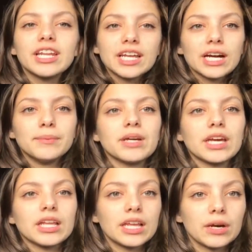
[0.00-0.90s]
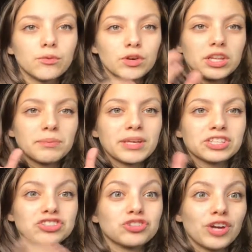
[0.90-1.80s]
like I'm gonna get like a really
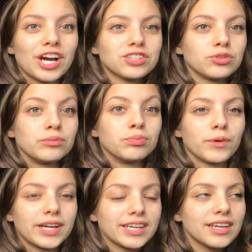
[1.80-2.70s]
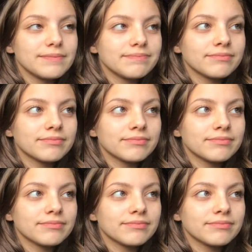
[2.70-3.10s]
big scratch or break it.